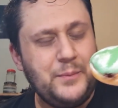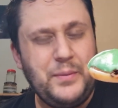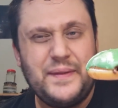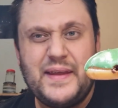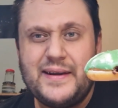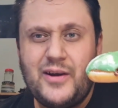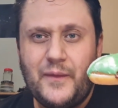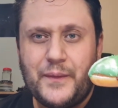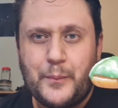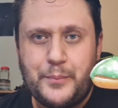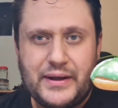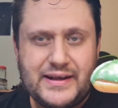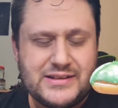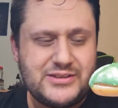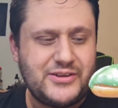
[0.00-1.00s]
But they're not the
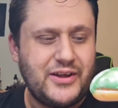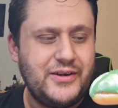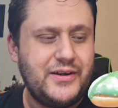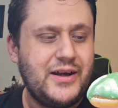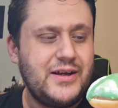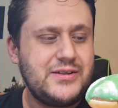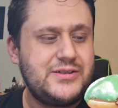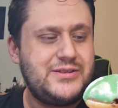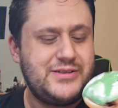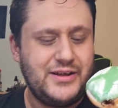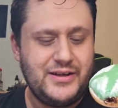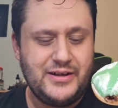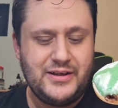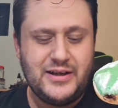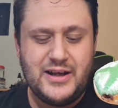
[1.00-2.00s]
biggest donuts.
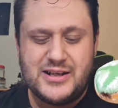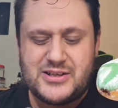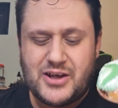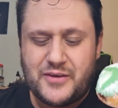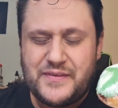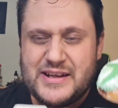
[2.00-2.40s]
So